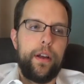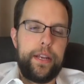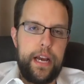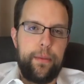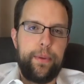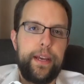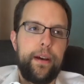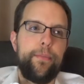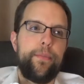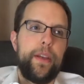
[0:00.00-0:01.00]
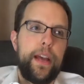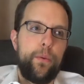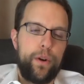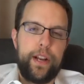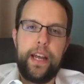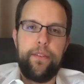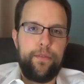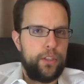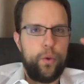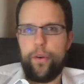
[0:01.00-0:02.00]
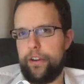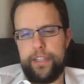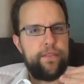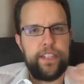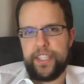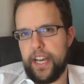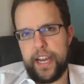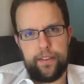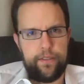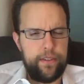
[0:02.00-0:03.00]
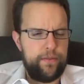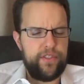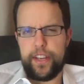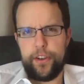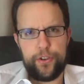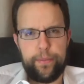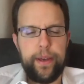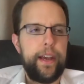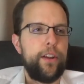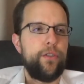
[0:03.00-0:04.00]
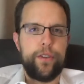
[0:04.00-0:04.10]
at 9 p.m. And we're going to have his lawyers have the signature page.